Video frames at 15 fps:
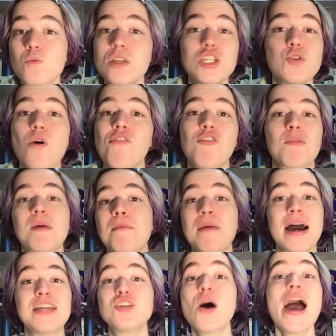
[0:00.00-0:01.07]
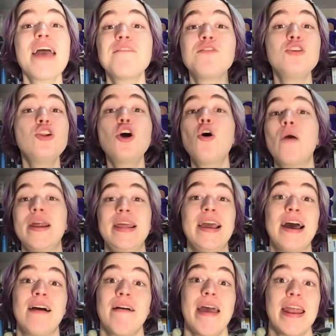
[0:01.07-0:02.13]
whatsoever in my mind, so I have no idea
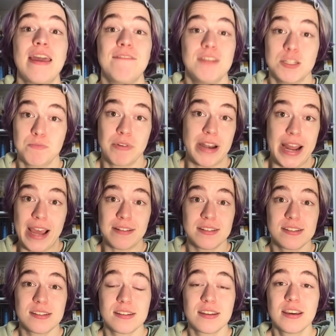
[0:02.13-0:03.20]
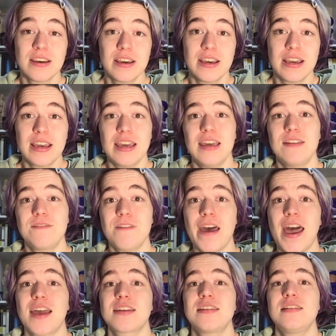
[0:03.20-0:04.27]
how any of it's pronounced. In
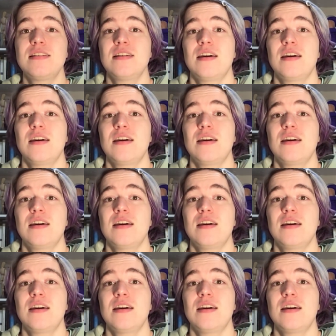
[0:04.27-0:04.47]
fact,